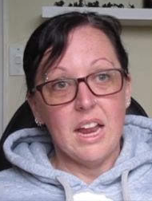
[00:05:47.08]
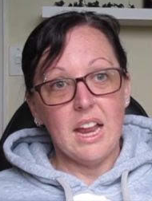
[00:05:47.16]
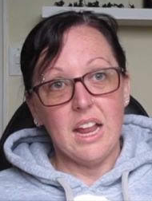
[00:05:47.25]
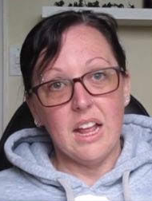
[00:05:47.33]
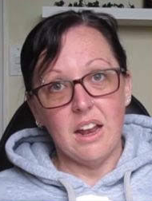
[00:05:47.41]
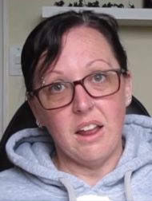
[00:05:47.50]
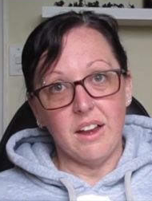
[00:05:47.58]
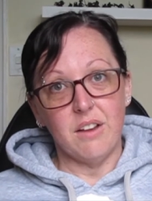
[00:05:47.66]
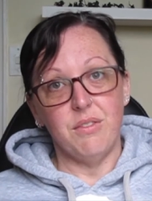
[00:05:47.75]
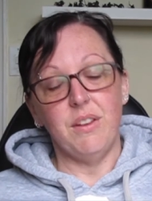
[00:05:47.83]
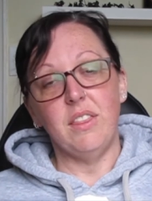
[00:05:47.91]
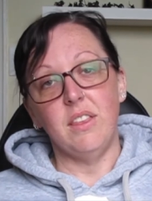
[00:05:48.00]
hair like
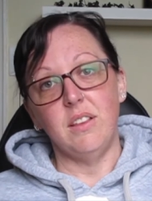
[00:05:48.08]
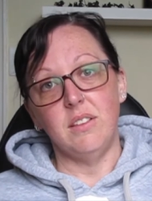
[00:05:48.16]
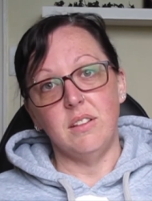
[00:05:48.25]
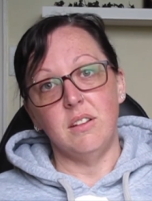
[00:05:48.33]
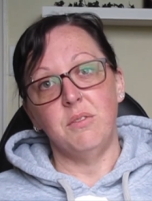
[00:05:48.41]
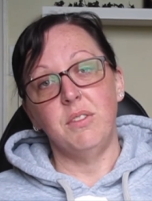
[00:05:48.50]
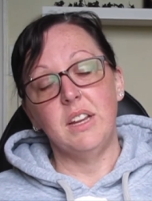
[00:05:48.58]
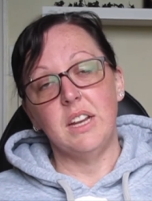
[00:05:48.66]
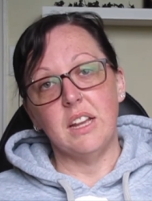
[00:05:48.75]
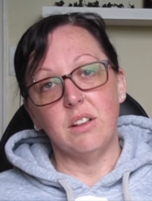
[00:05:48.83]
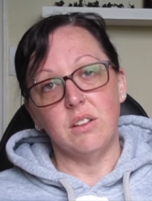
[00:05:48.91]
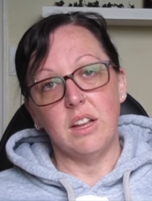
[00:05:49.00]
feathers and
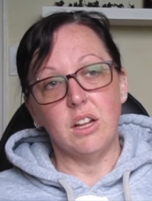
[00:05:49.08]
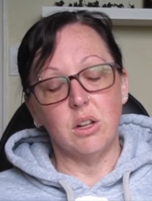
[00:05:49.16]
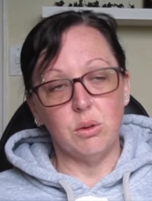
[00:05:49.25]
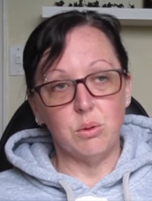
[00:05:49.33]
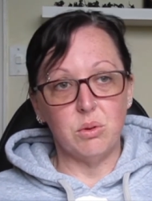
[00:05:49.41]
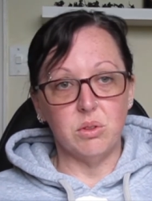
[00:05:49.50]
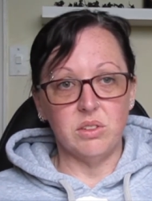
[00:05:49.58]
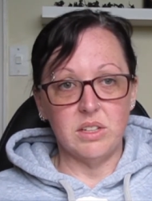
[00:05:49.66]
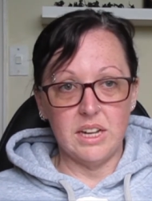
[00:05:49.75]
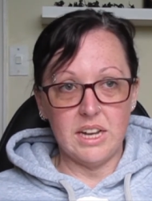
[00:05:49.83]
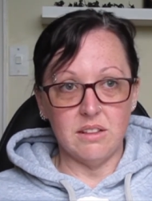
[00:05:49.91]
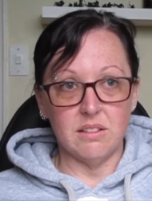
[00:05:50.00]
fingernails like claws
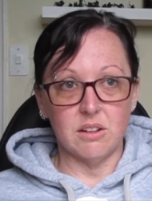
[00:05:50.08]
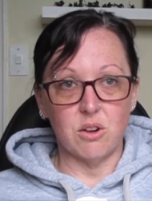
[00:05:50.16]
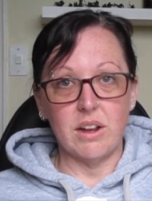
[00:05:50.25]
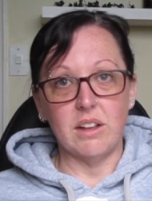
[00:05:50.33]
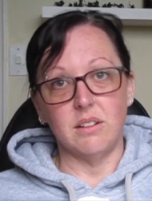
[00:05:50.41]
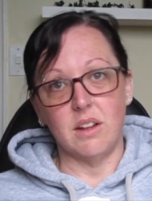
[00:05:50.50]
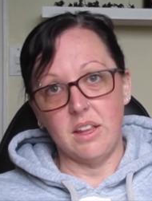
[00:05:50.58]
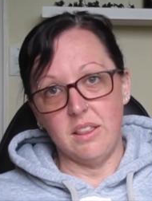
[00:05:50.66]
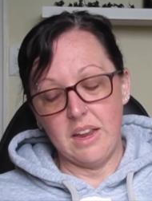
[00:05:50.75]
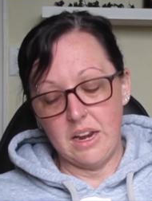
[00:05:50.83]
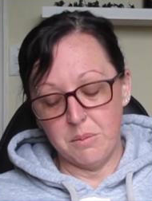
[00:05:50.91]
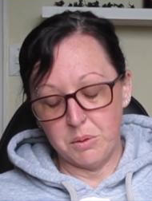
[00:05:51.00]
and eats grass like
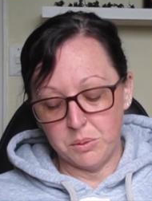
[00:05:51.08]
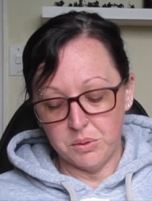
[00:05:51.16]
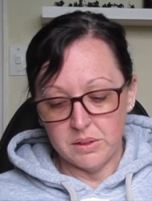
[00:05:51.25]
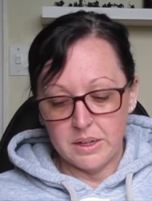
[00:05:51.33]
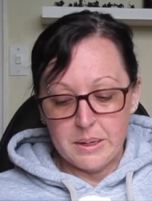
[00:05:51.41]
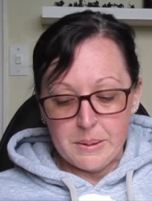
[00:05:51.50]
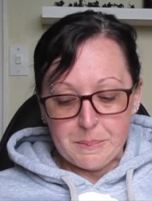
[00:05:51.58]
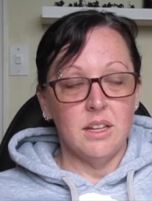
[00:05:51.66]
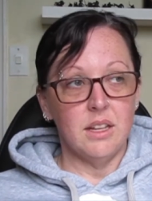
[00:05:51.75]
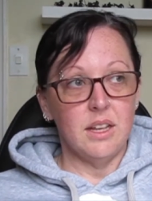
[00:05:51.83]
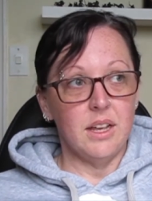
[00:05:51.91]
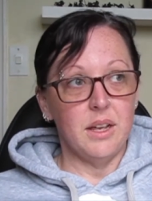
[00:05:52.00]
the animals.
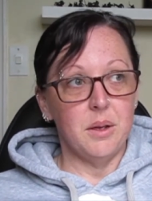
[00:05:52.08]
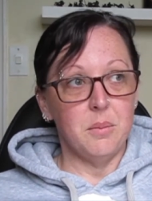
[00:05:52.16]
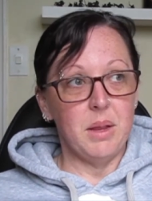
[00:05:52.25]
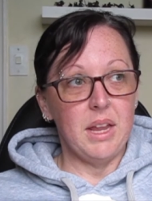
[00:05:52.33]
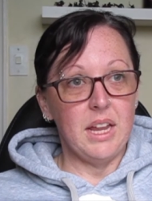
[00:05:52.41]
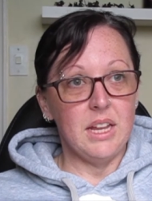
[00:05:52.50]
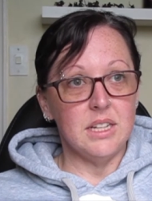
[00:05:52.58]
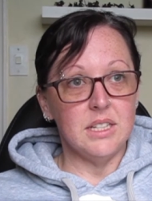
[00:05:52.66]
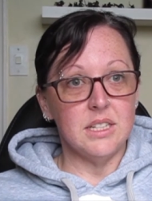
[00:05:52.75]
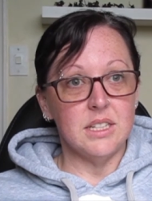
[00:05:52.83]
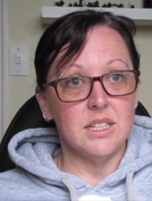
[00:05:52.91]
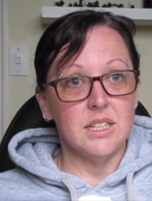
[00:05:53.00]
Um,
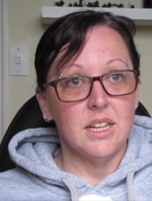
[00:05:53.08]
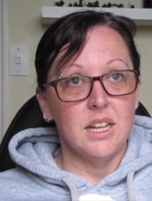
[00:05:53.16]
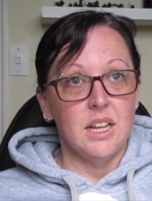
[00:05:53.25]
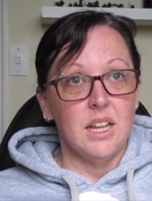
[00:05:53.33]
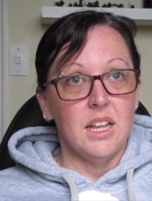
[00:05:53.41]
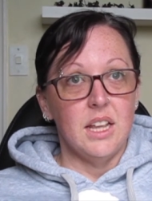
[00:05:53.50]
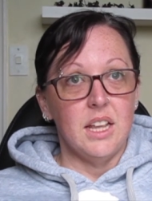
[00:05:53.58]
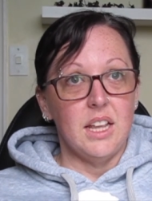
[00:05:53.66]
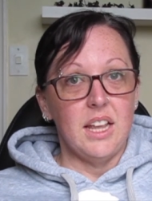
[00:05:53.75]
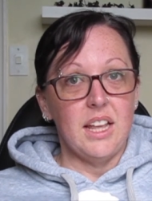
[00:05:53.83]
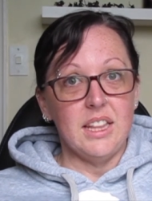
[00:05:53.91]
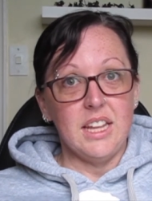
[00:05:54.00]
and
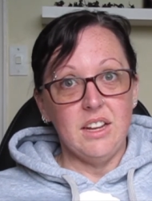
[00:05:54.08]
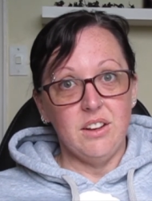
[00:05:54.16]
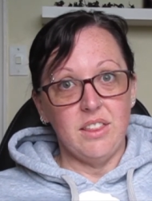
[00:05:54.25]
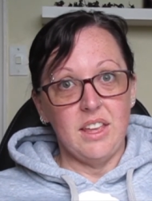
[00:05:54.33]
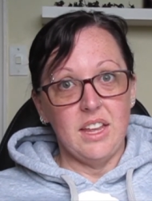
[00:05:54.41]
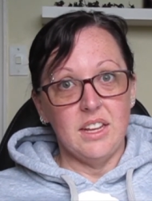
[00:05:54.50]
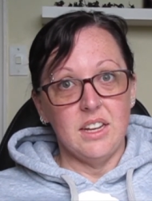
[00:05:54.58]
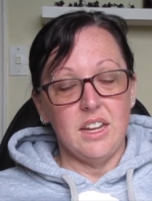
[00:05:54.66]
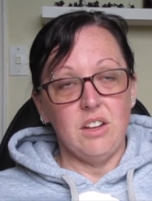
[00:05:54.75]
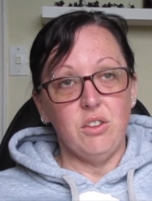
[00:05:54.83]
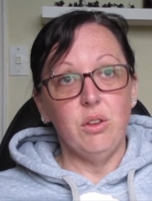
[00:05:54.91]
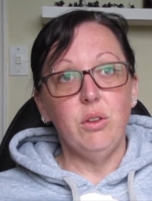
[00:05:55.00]
at the end of that,
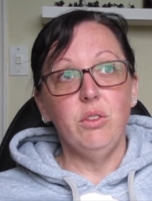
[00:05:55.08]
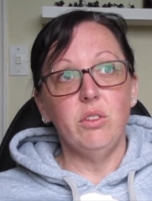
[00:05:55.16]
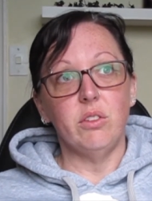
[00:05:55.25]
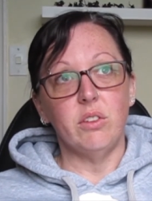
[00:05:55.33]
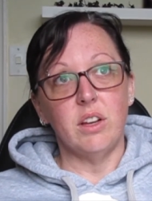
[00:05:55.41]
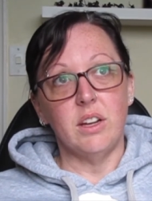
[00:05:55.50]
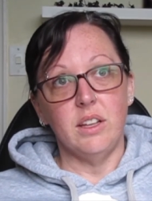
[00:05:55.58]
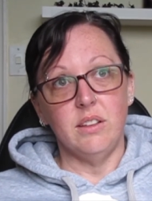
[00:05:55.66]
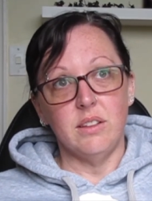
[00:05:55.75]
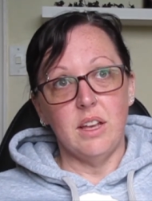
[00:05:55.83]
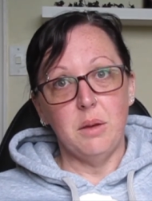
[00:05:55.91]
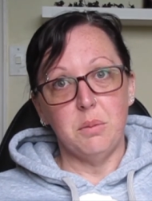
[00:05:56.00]
he turns his
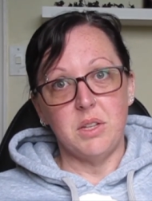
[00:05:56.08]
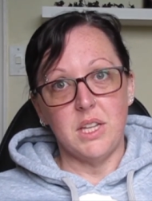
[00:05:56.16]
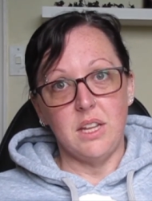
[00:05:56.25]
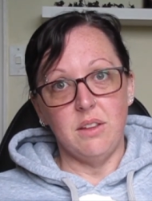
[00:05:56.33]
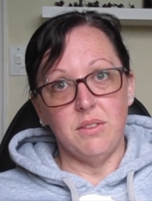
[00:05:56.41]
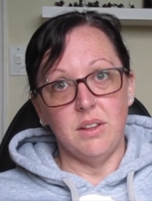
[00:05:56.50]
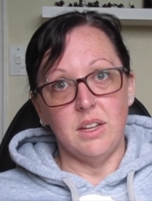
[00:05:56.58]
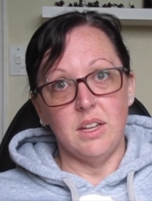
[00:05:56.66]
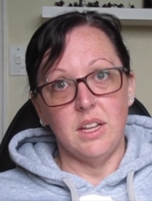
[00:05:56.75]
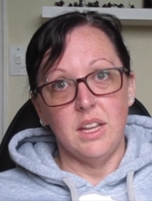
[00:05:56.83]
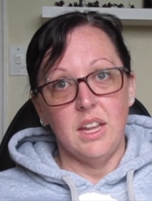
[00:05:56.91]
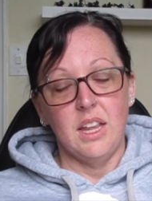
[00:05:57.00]
eyes up to
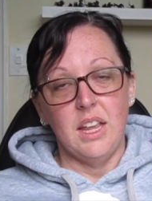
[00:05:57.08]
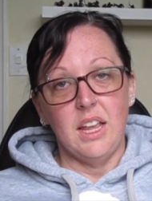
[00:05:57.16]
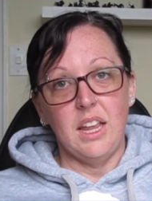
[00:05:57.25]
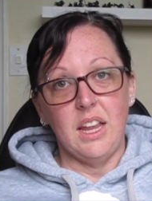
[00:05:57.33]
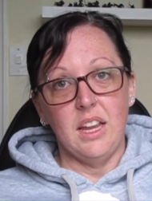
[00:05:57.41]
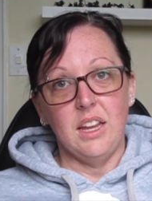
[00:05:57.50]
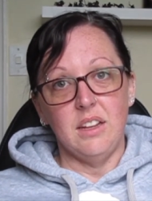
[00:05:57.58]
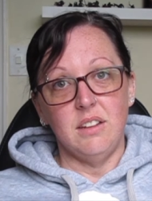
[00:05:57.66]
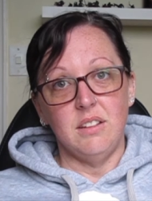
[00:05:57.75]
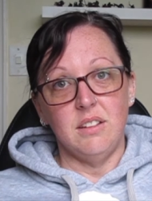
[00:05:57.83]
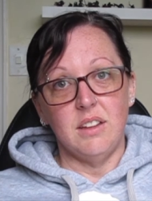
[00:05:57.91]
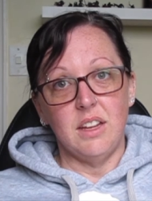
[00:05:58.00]
heaven
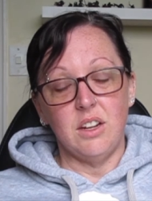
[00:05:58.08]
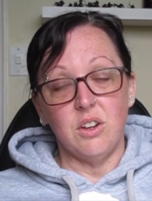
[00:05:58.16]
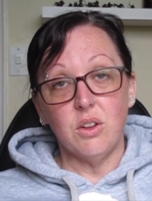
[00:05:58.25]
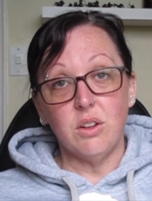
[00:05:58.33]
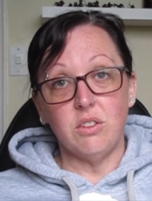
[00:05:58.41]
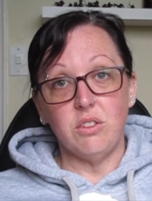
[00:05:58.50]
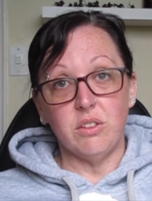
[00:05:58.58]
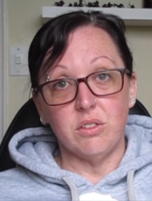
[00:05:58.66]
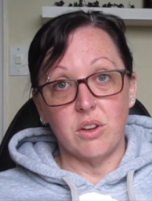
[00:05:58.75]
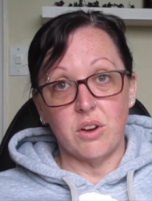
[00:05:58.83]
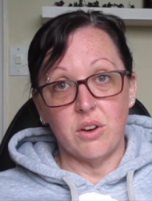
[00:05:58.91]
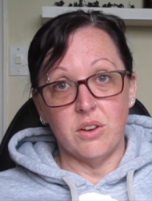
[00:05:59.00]
and acknowledges
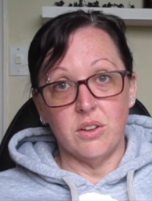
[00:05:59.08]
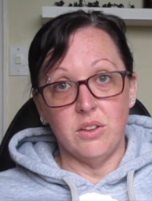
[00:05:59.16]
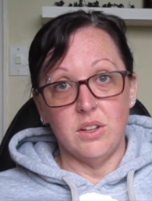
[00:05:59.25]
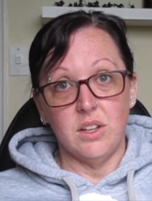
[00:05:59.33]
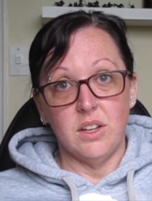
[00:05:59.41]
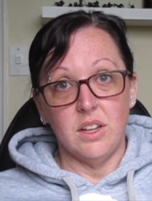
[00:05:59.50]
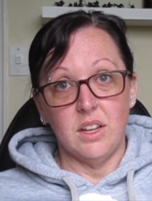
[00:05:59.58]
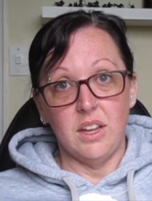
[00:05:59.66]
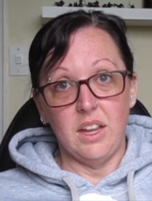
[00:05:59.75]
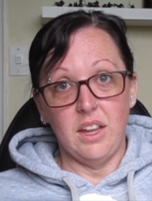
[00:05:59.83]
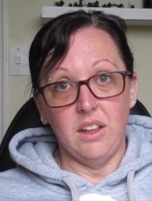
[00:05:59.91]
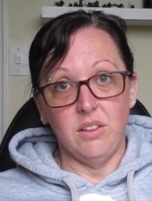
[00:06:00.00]
God
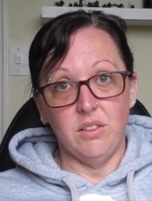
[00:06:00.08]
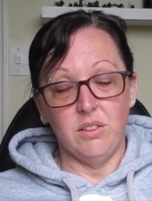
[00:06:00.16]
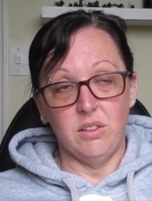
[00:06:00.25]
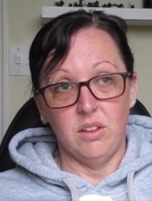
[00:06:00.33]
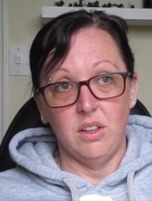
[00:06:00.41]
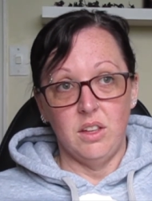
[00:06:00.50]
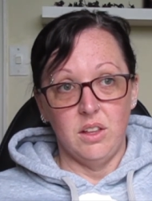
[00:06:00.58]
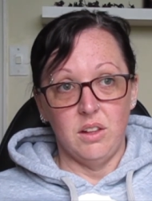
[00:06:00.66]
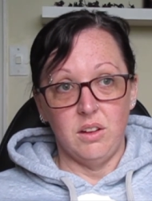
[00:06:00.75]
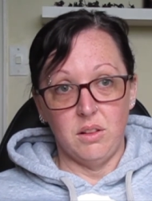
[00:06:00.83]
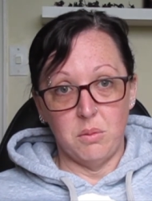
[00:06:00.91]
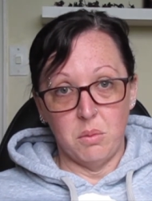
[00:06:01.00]
as
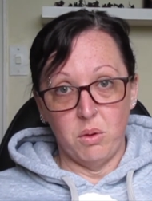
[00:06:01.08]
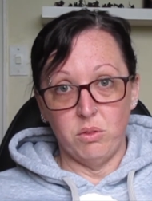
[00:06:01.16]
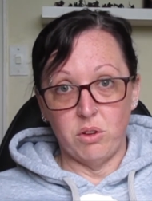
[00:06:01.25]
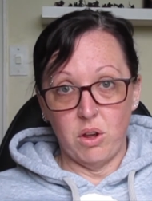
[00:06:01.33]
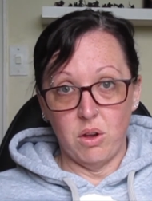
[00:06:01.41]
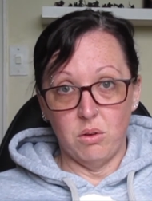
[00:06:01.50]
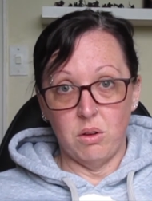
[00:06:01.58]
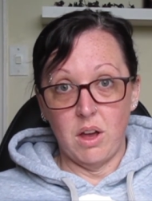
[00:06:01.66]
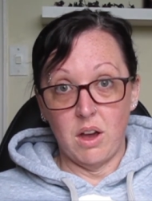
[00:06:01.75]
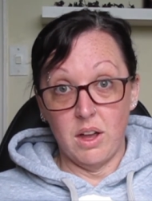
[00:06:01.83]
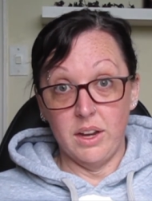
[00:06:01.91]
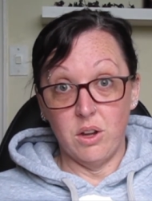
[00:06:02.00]
the most
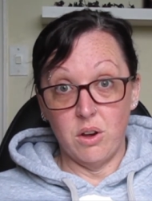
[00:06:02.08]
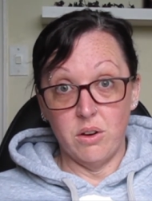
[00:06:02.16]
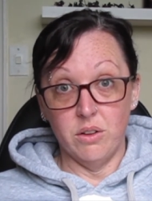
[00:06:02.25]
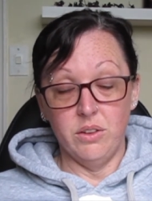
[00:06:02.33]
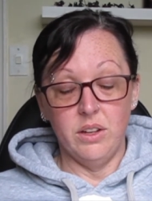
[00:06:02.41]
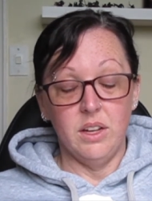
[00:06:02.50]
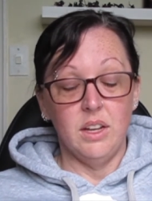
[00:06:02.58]
high God,